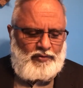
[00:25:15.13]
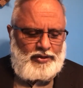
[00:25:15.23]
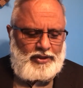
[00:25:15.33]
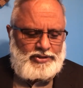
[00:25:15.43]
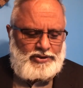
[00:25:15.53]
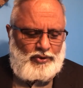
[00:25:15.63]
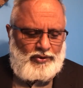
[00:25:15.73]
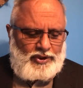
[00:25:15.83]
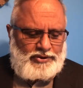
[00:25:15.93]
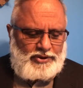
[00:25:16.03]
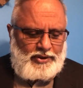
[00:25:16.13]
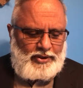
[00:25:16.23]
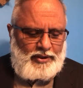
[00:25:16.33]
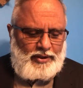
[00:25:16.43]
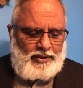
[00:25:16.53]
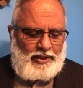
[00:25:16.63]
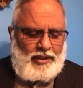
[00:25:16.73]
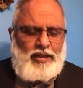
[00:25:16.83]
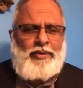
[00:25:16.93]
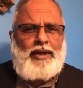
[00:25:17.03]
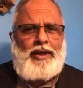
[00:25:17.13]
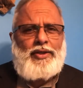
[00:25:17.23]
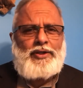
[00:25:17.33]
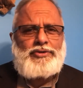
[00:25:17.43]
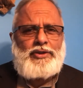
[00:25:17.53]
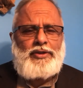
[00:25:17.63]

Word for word: he has torn us that he may heal us.